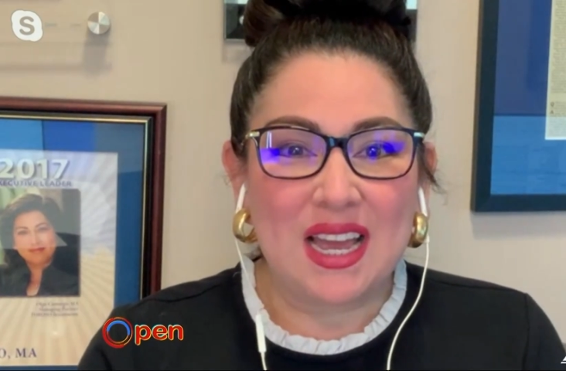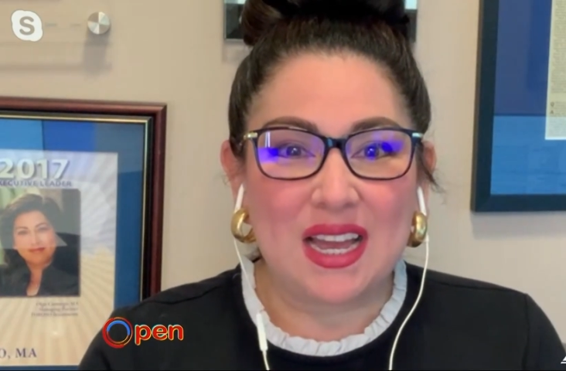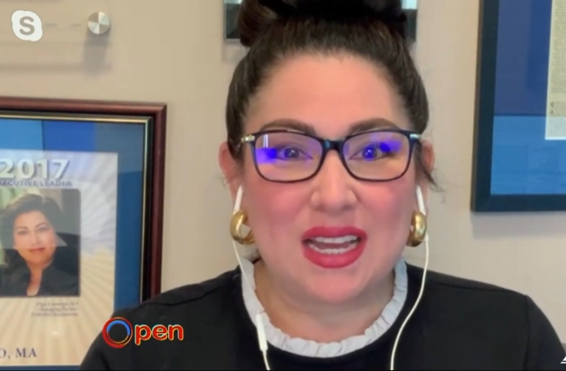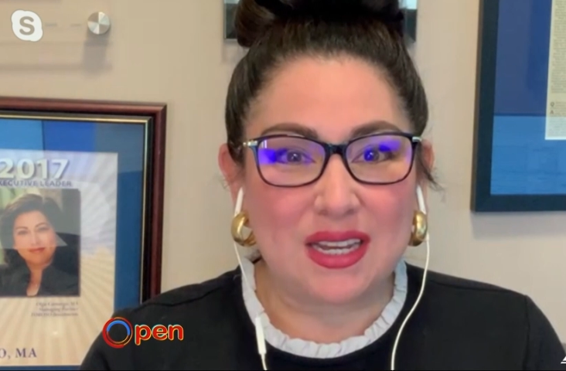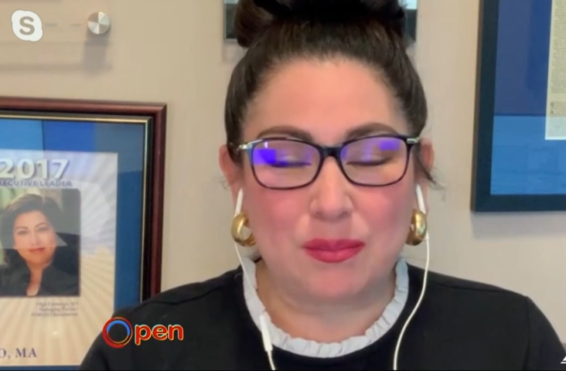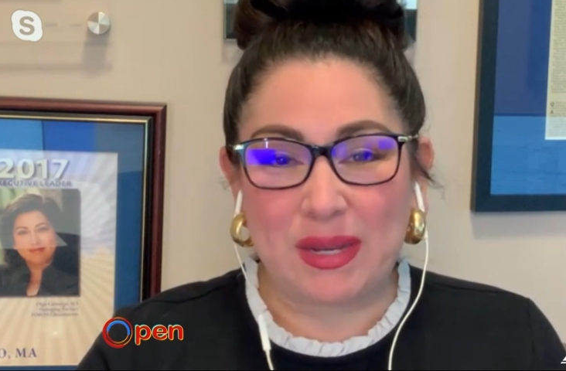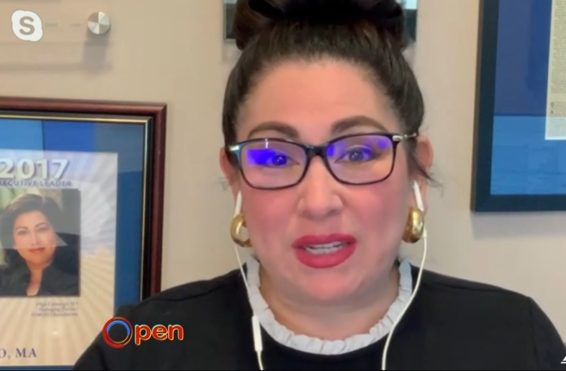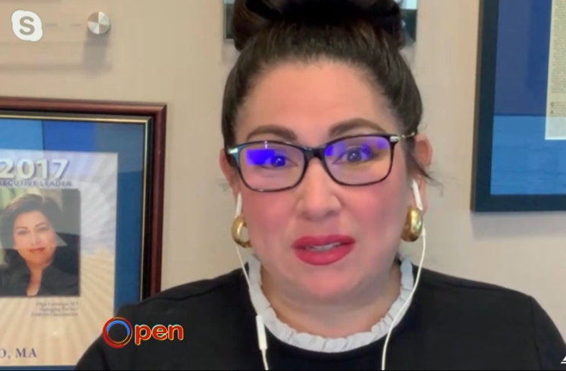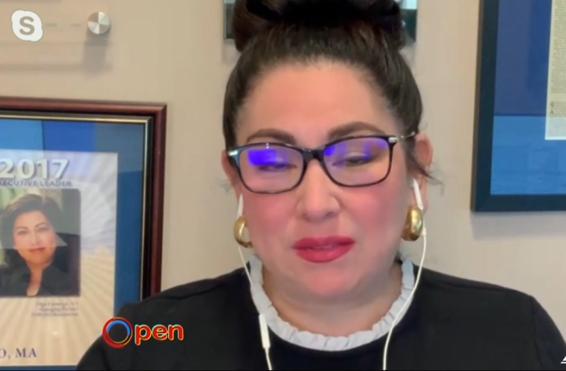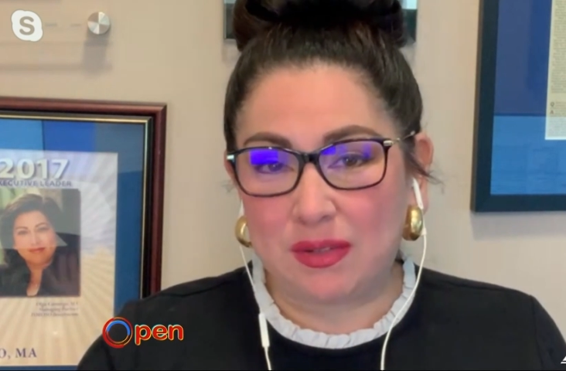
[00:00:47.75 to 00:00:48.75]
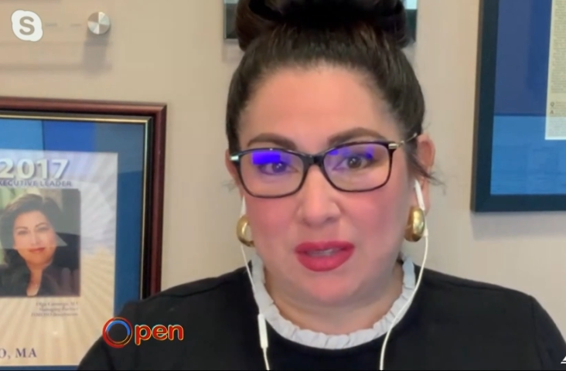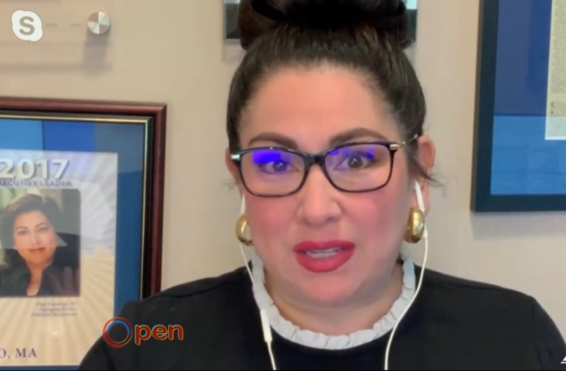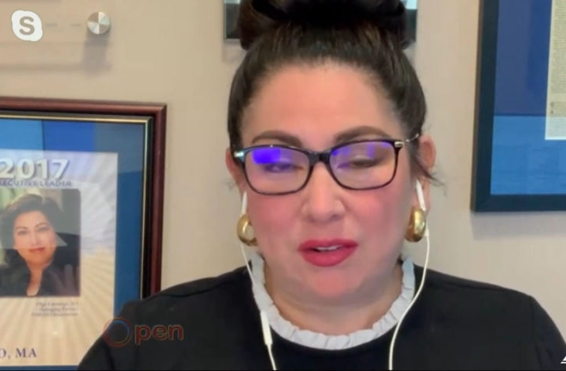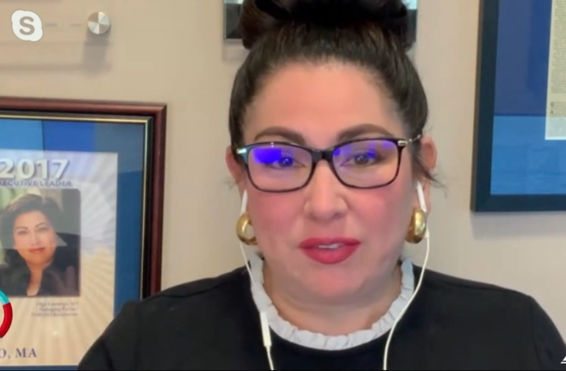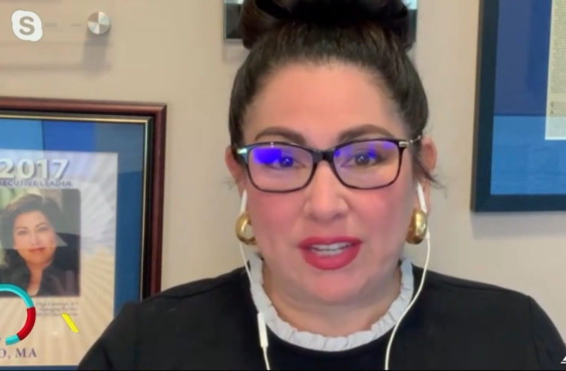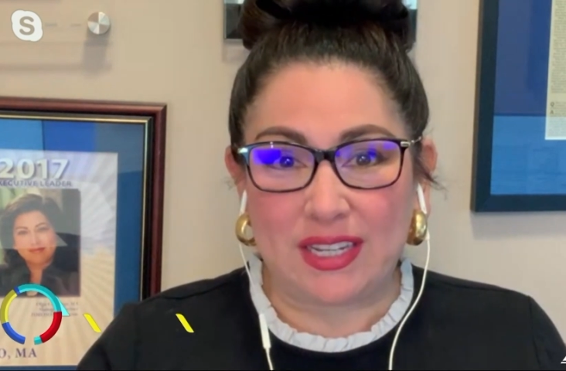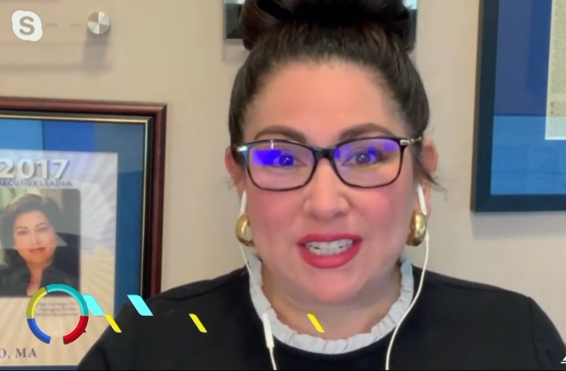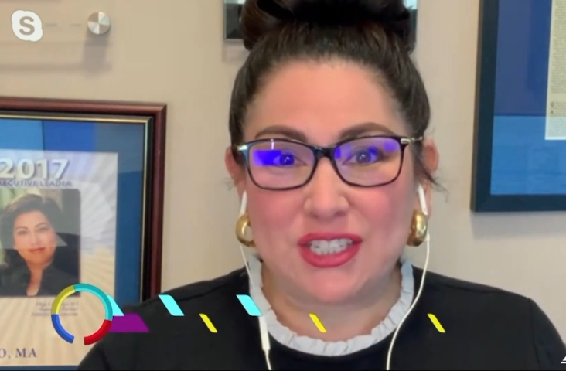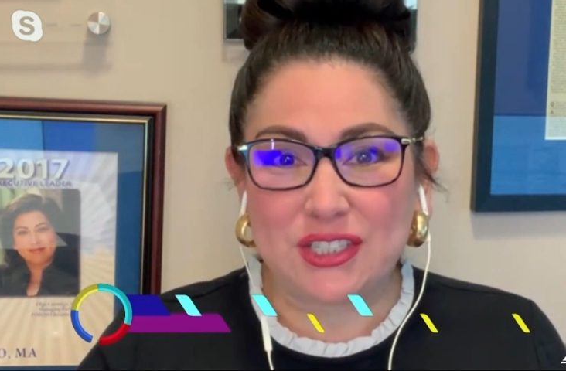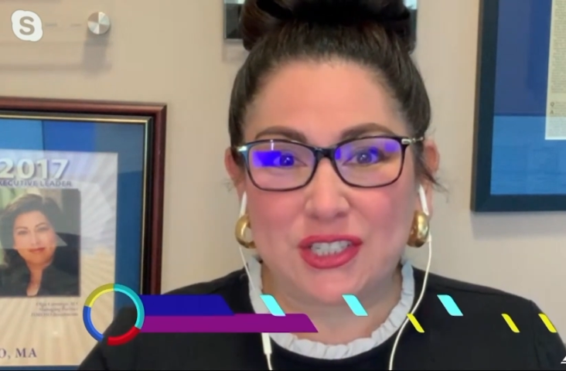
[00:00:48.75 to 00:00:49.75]
Speaker 1: um, in little
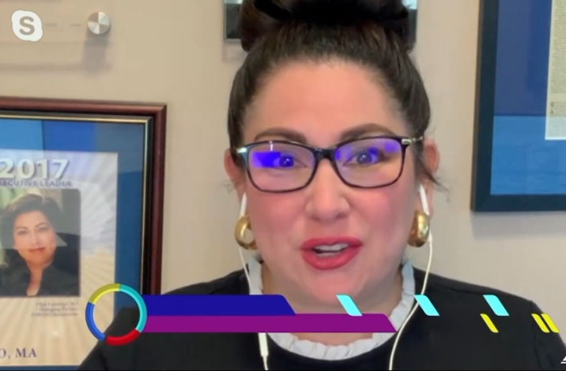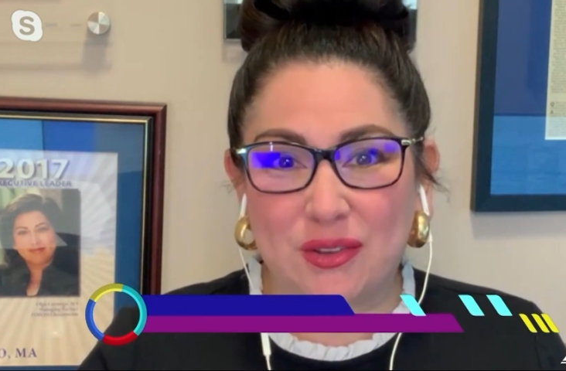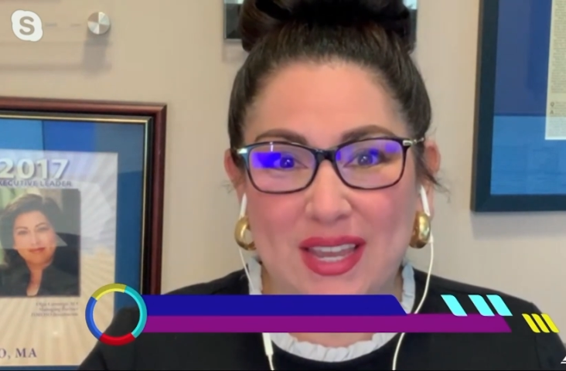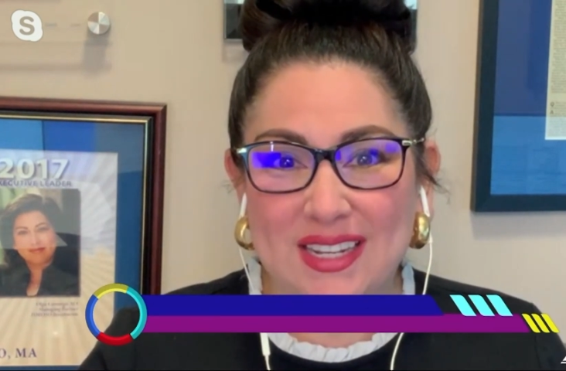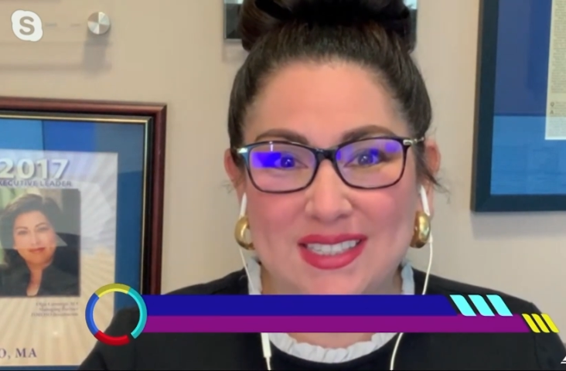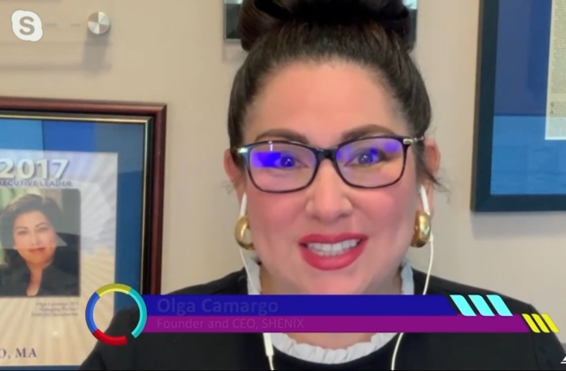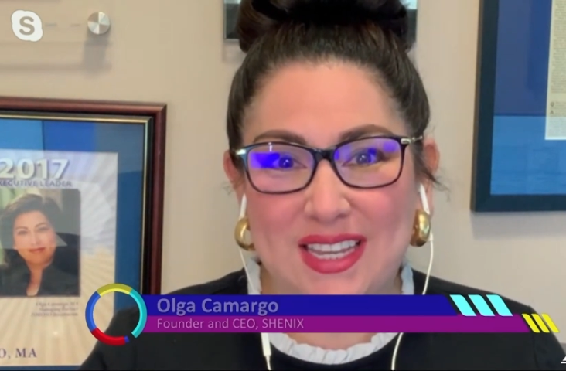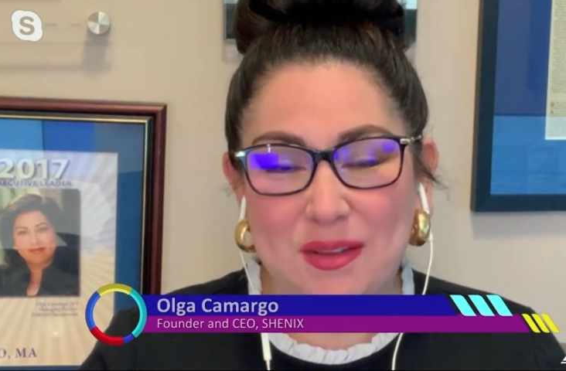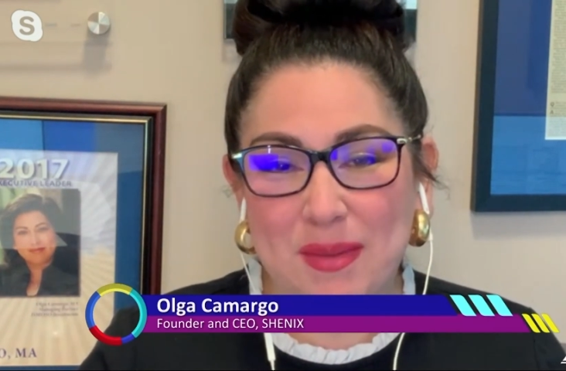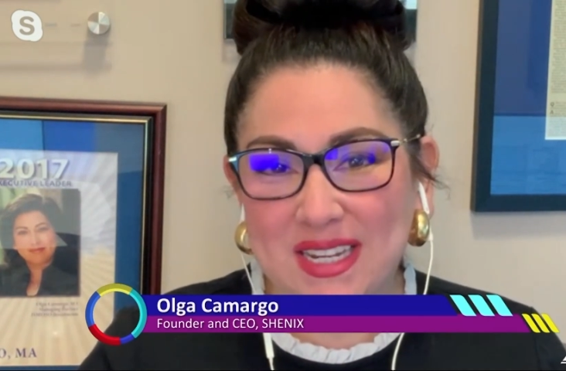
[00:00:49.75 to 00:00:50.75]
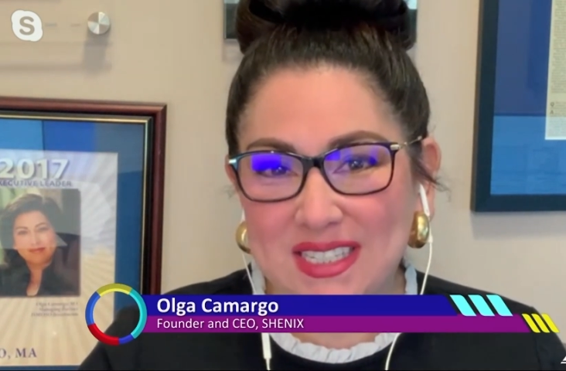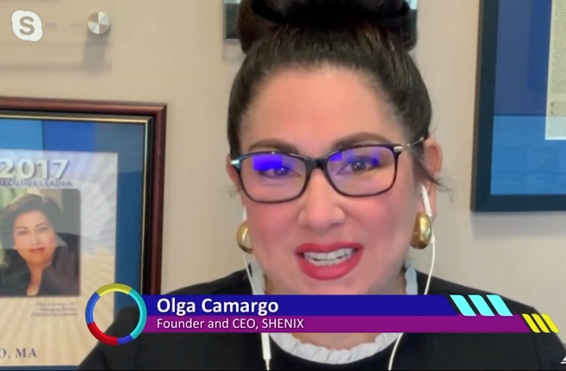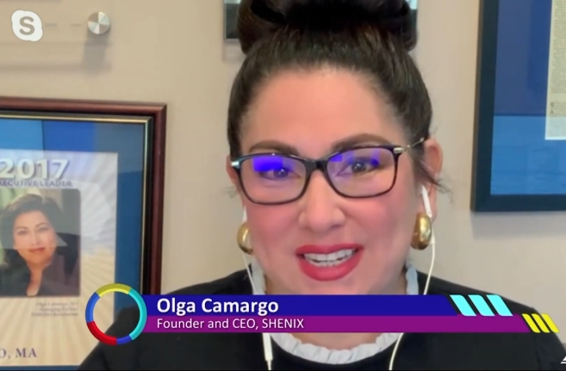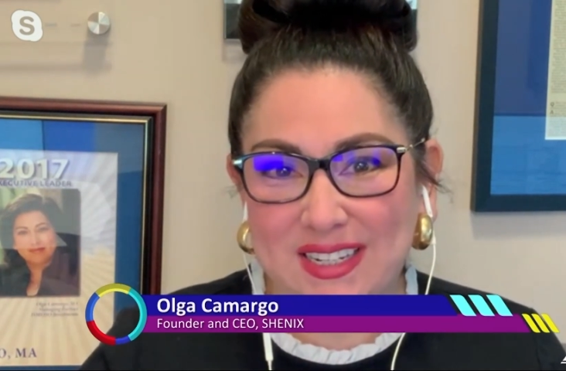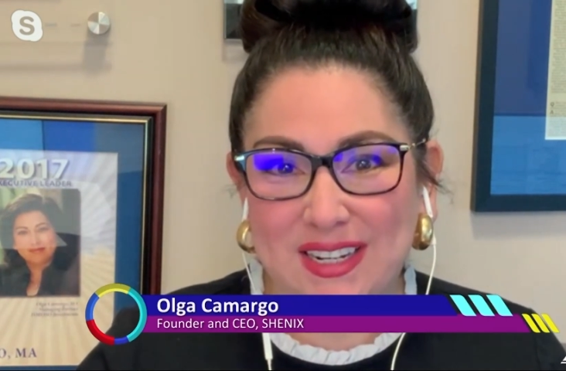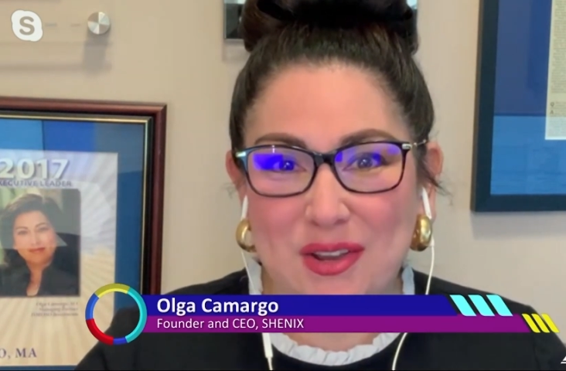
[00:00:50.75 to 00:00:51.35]
village so that's the mexican